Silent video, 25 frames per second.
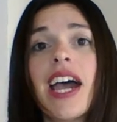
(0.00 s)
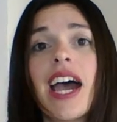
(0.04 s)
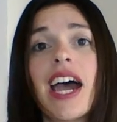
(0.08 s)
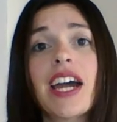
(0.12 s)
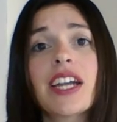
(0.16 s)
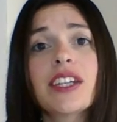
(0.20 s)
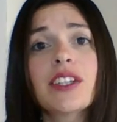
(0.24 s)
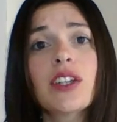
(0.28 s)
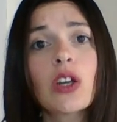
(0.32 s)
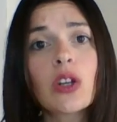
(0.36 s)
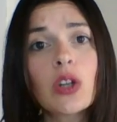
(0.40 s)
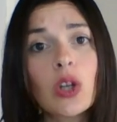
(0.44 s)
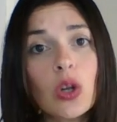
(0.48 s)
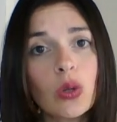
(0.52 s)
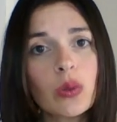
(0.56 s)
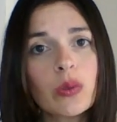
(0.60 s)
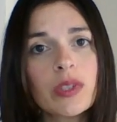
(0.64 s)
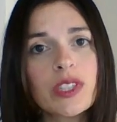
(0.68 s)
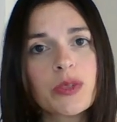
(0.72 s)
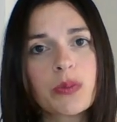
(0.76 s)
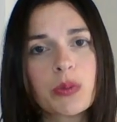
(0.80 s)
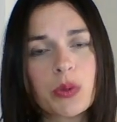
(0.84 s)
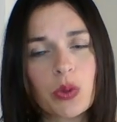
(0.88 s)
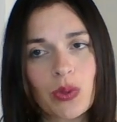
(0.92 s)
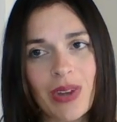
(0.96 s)
are not
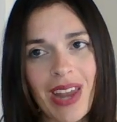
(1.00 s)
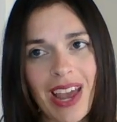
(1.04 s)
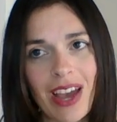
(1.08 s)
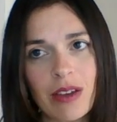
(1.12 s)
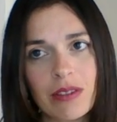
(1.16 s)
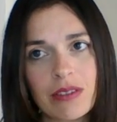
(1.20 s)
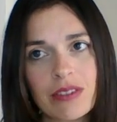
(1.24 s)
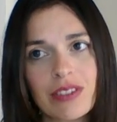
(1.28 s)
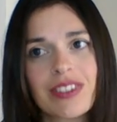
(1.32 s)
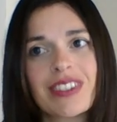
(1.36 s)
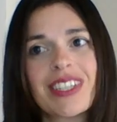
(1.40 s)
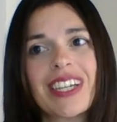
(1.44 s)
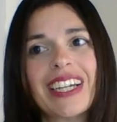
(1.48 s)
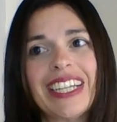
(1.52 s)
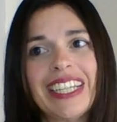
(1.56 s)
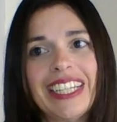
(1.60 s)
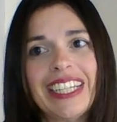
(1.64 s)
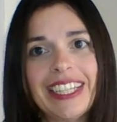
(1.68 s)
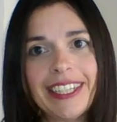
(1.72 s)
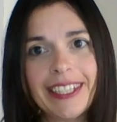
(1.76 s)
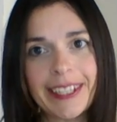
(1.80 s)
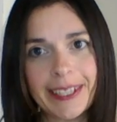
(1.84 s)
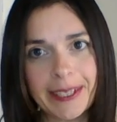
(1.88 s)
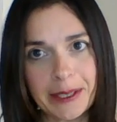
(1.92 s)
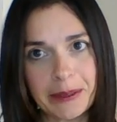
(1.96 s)
always pronounced
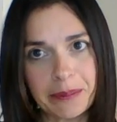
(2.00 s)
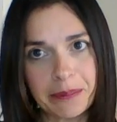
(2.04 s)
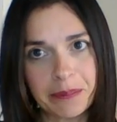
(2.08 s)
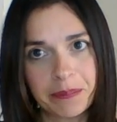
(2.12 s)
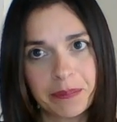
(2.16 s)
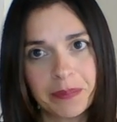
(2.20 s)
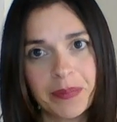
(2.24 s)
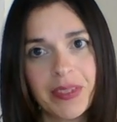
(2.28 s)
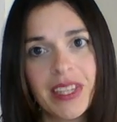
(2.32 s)
Y.